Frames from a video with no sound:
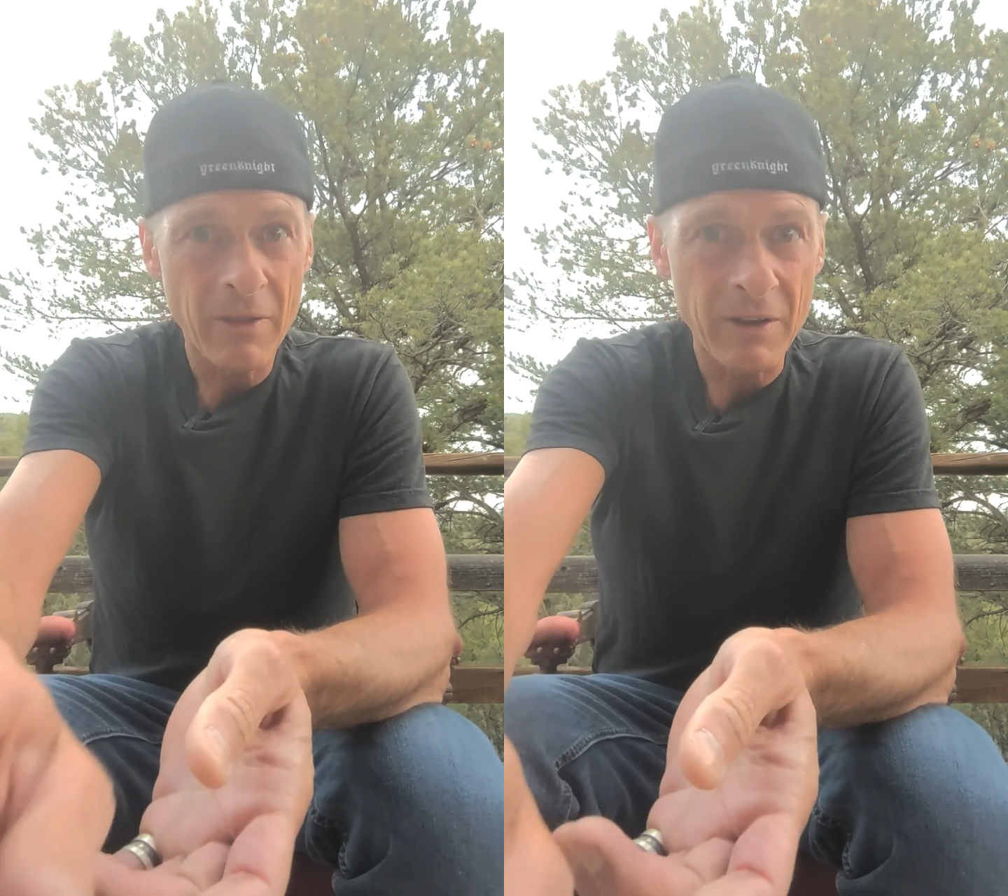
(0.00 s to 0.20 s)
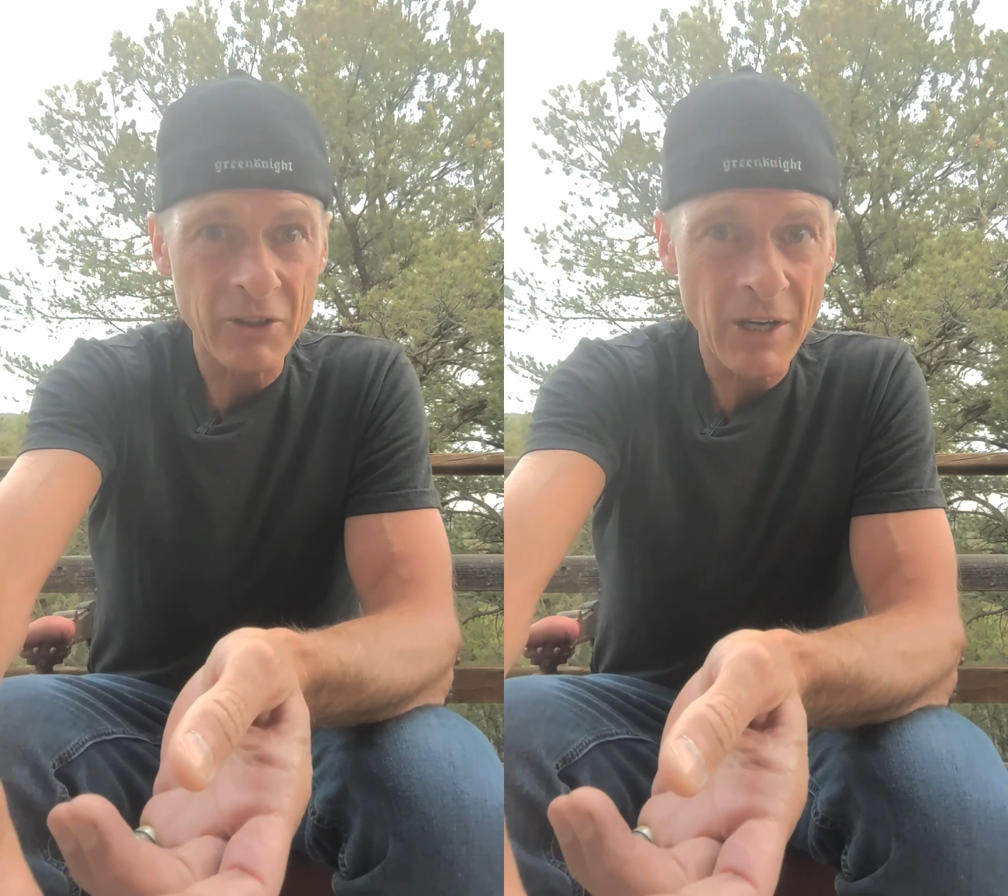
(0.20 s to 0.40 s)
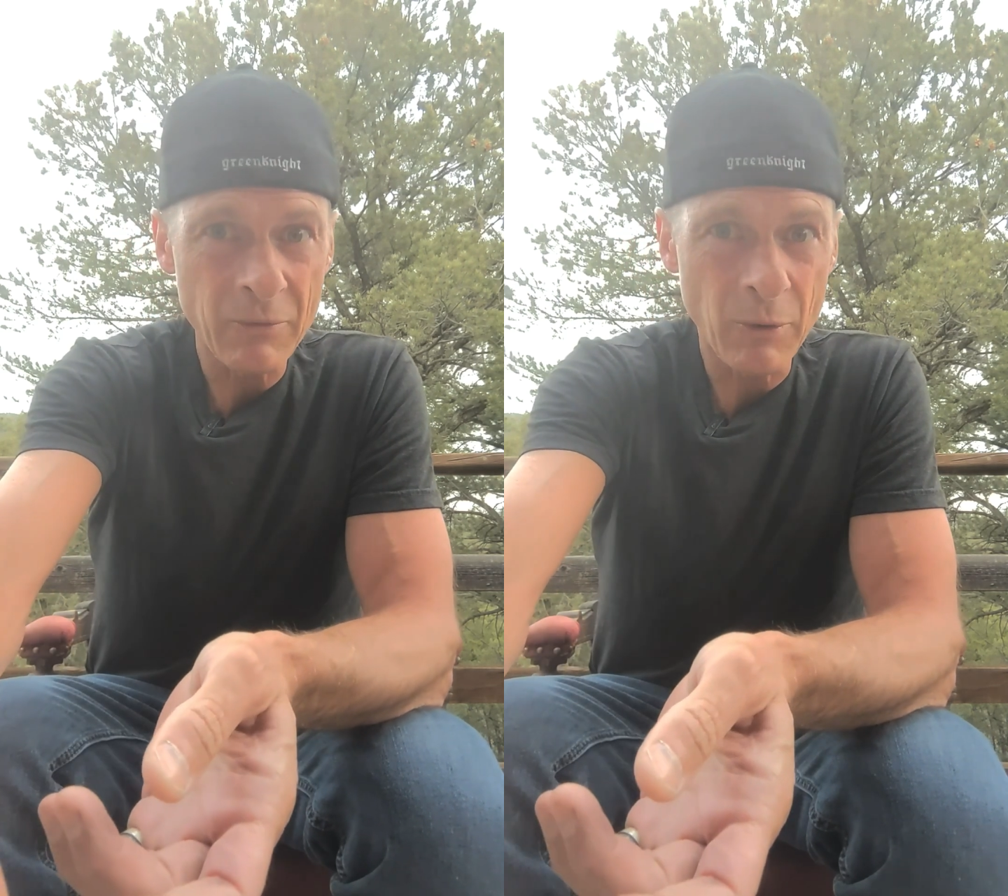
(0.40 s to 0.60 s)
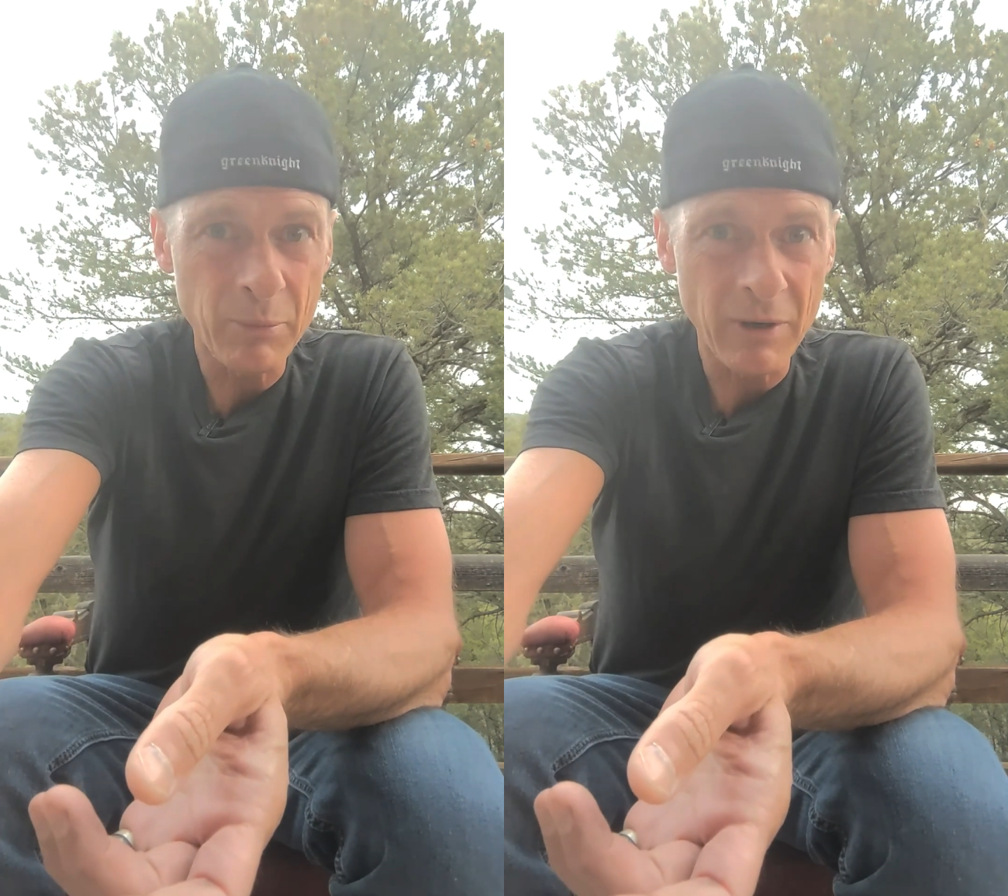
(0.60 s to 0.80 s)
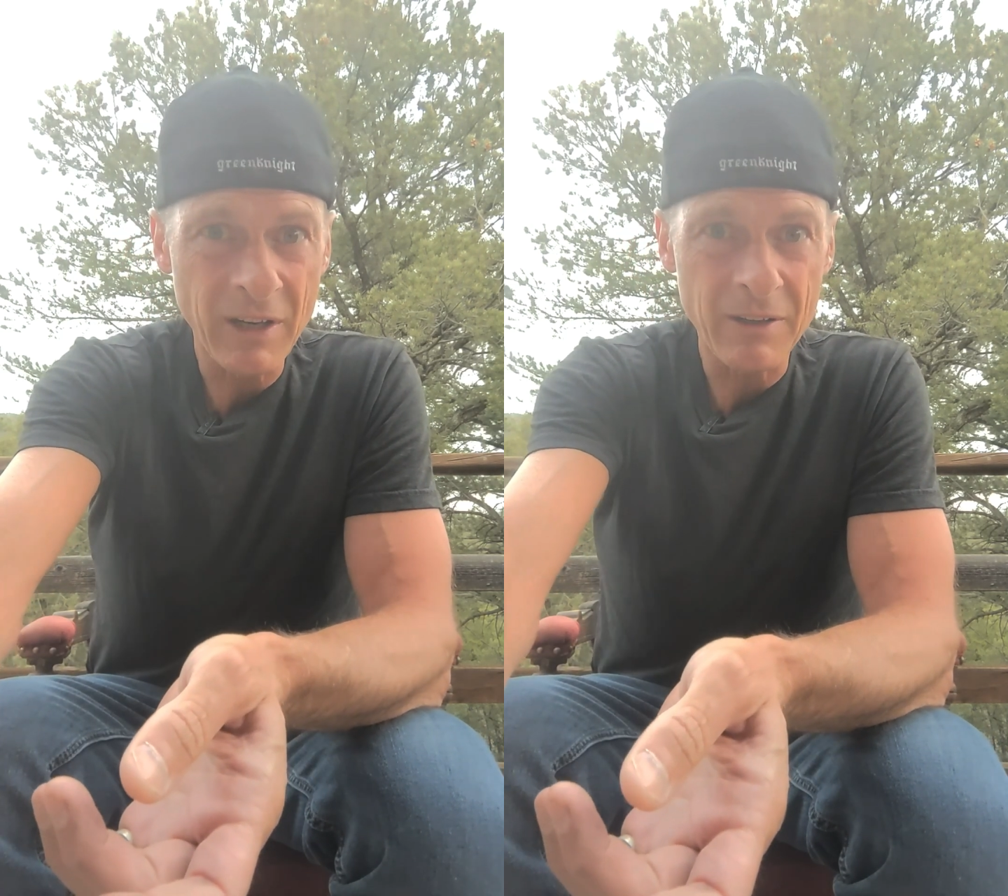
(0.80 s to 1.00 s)
The general
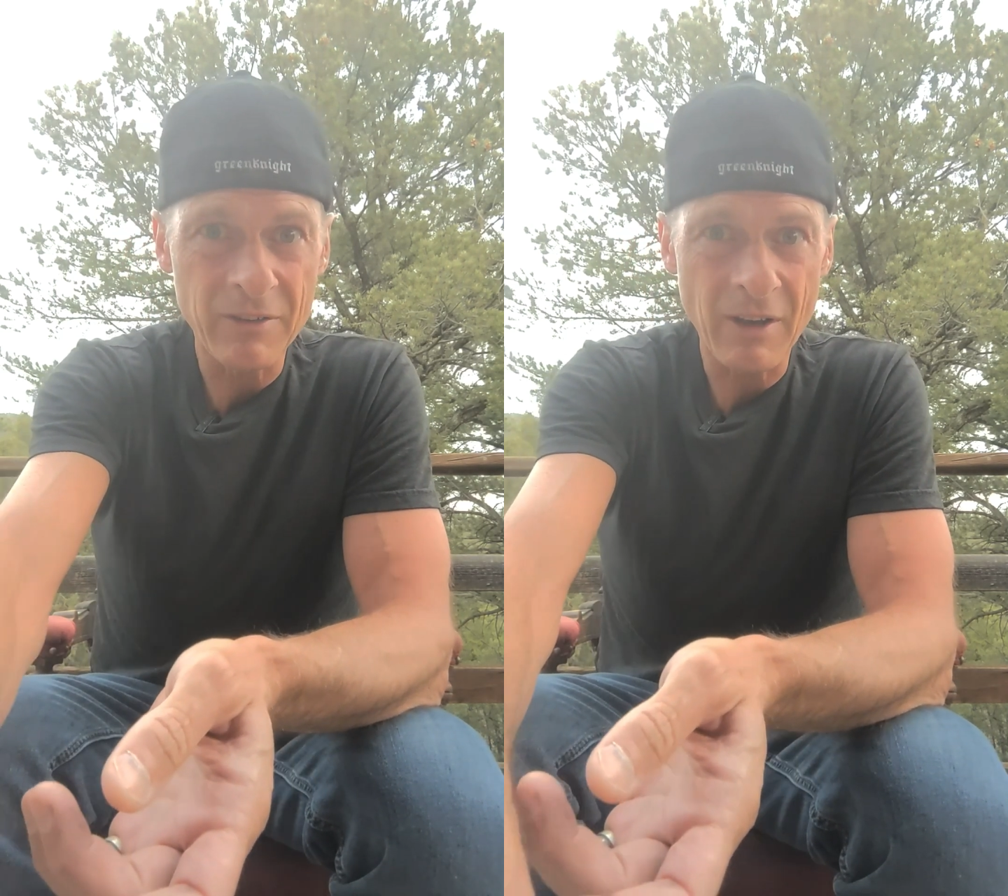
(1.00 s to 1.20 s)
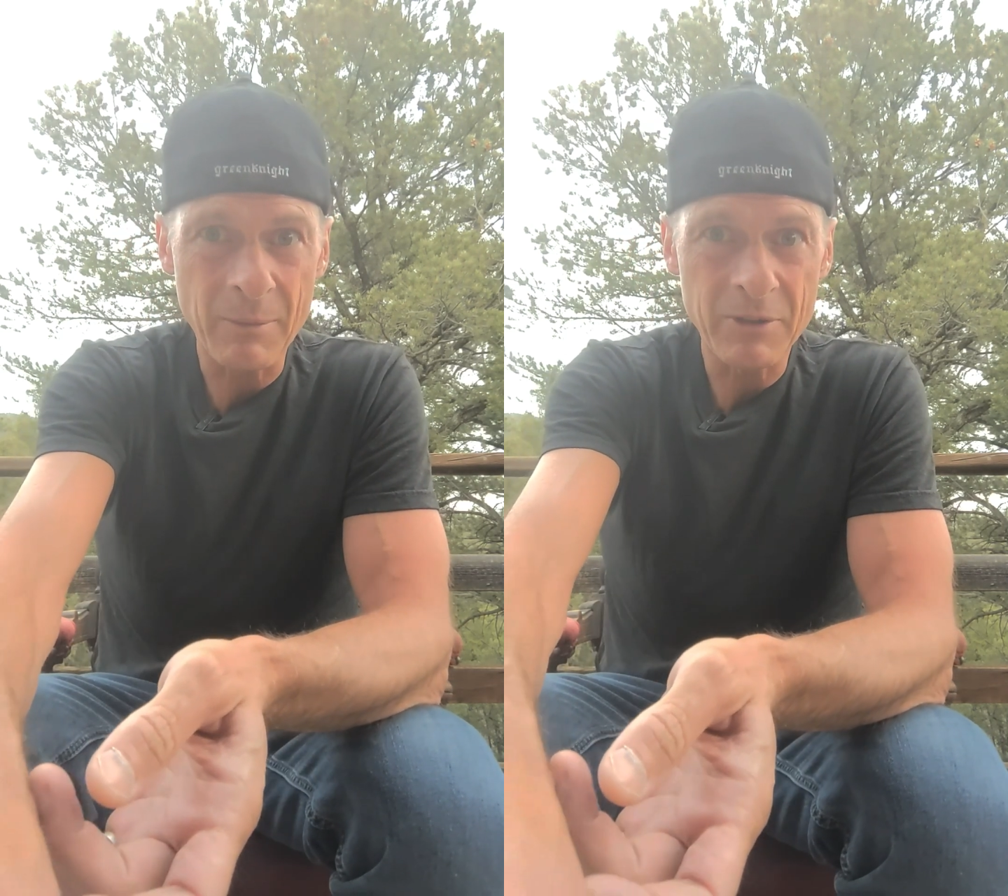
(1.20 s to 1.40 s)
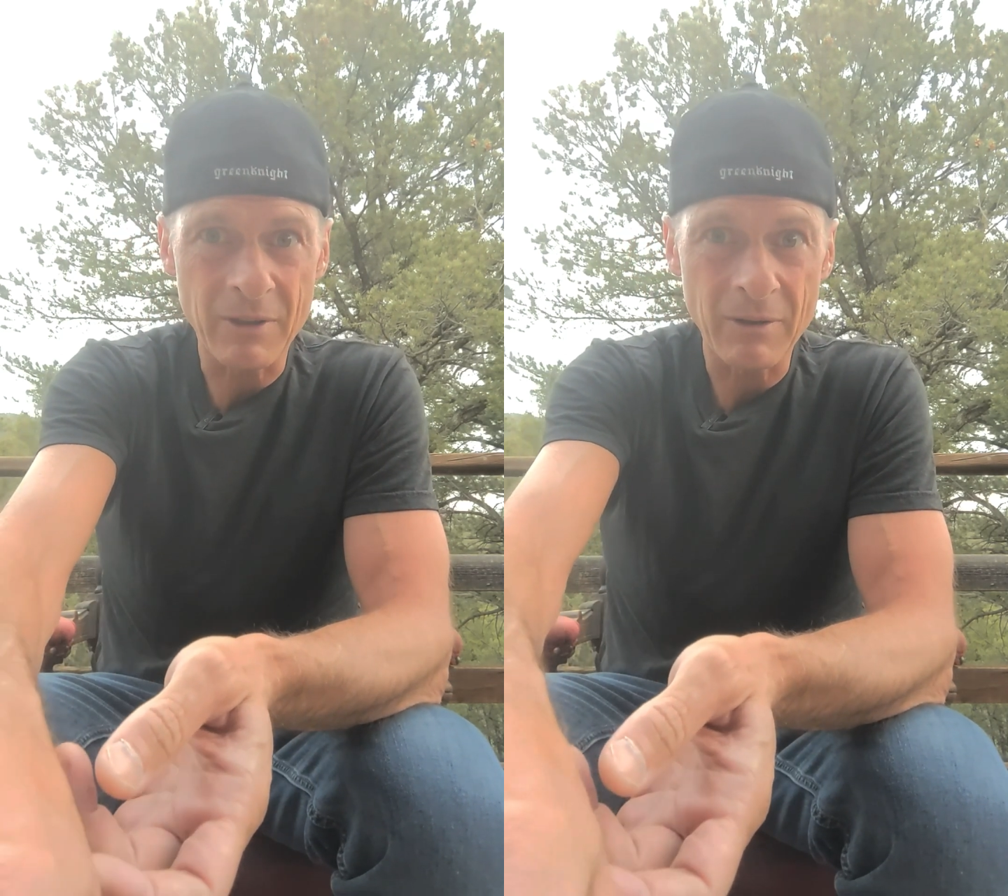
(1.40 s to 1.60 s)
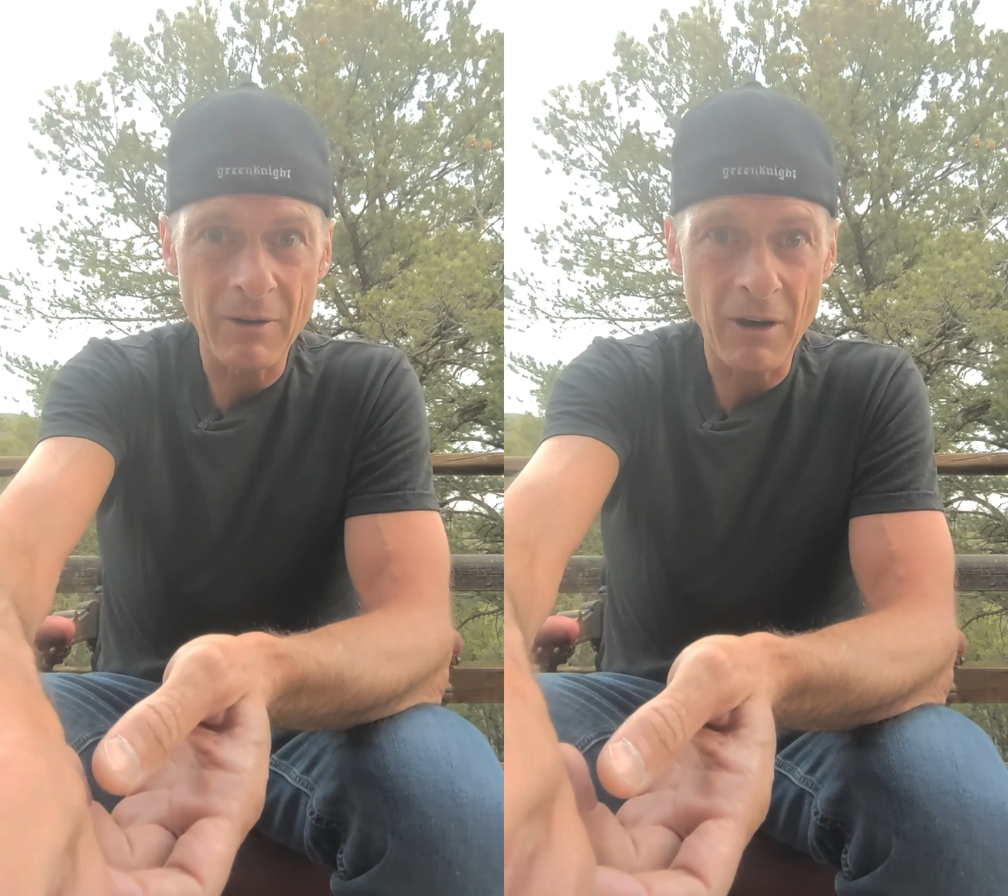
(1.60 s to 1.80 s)
preconception